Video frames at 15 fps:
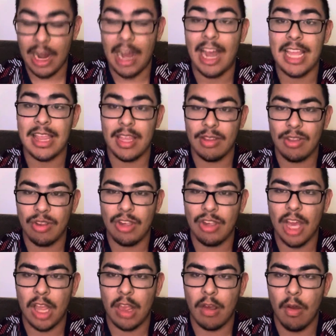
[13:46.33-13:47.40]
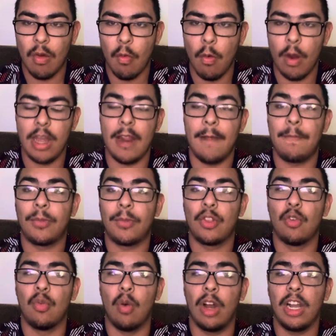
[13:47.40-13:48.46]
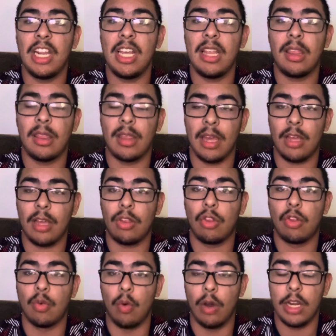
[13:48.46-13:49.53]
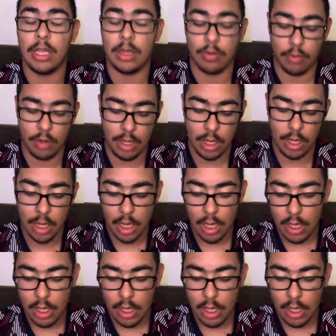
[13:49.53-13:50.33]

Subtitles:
I think the Jets win it 26-23.